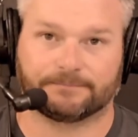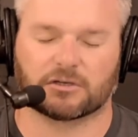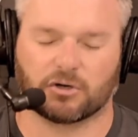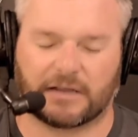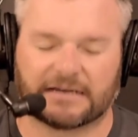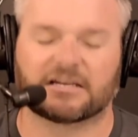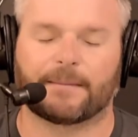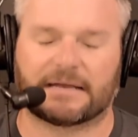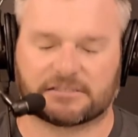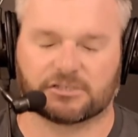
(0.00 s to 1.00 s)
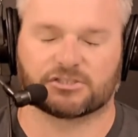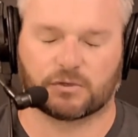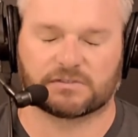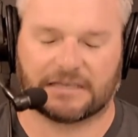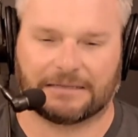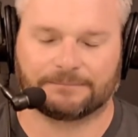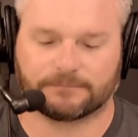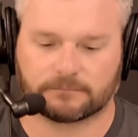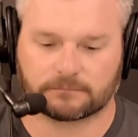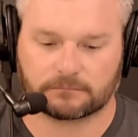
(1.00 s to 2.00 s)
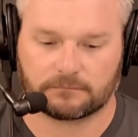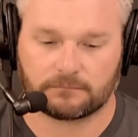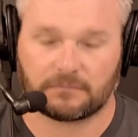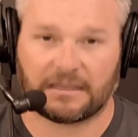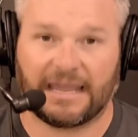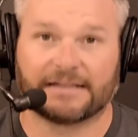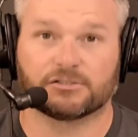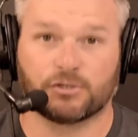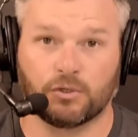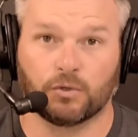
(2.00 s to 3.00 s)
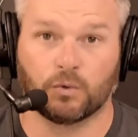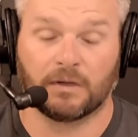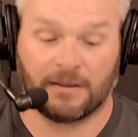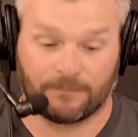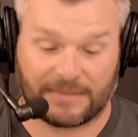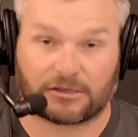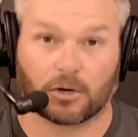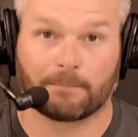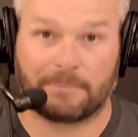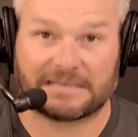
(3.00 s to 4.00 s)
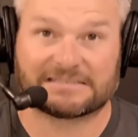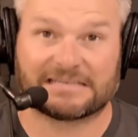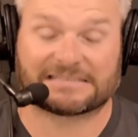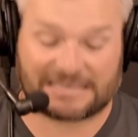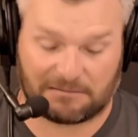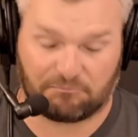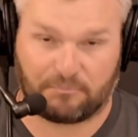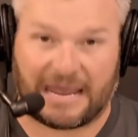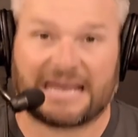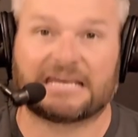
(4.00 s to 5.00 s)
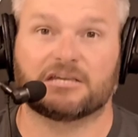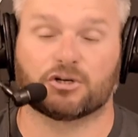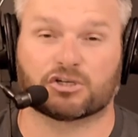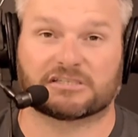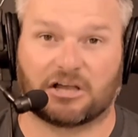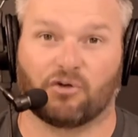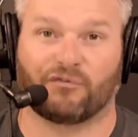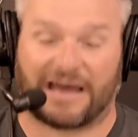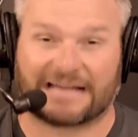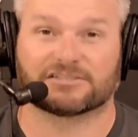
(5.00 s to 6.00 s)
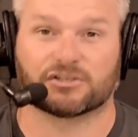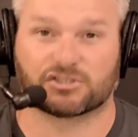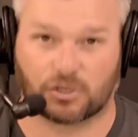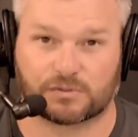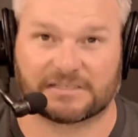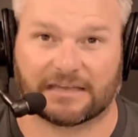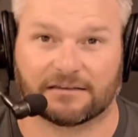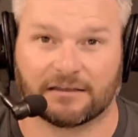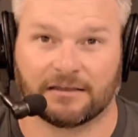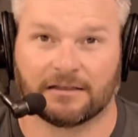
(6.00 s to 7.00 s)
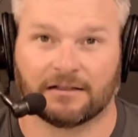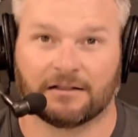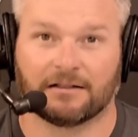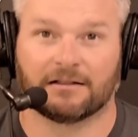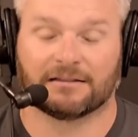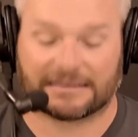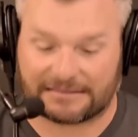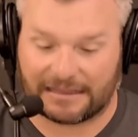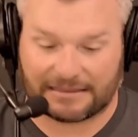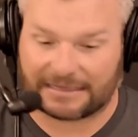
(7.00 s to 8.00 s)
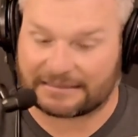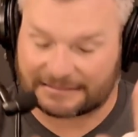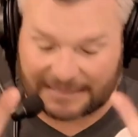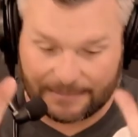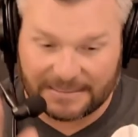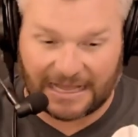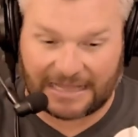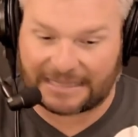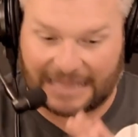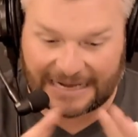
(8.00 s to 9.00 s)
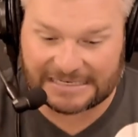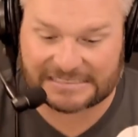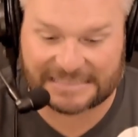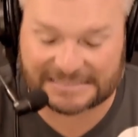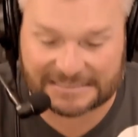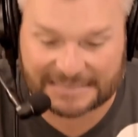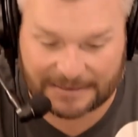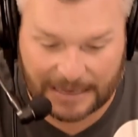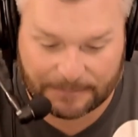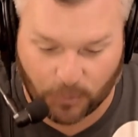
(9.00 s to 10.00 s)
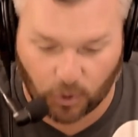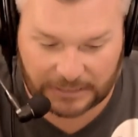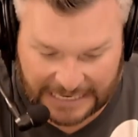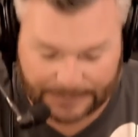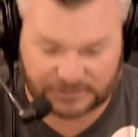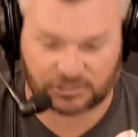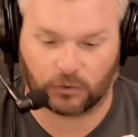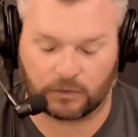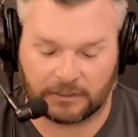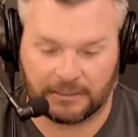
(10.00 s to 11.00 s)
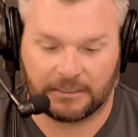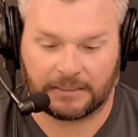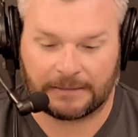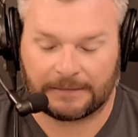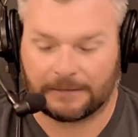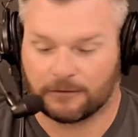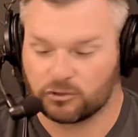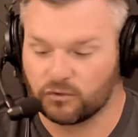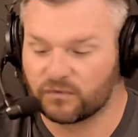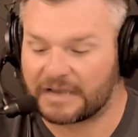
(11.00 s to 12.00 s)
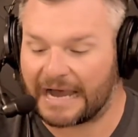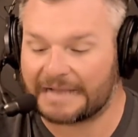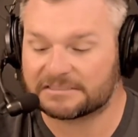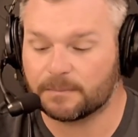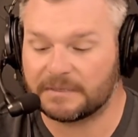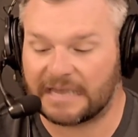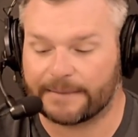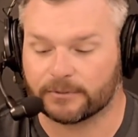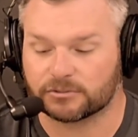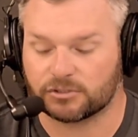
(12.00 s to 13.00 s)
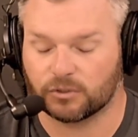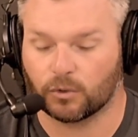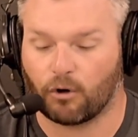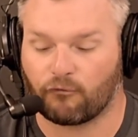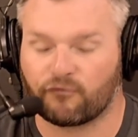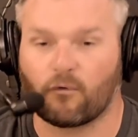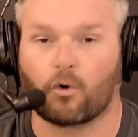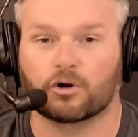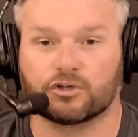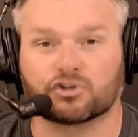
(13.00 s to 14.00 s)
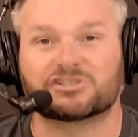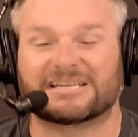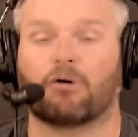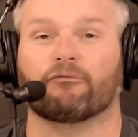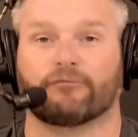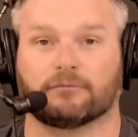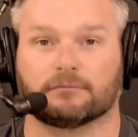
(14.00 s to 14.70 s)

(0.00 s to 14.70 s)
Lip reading: your income as an associate, and two, that your business can pay yourself as an associate. This is an important episode. You've got to be able to afford yourself.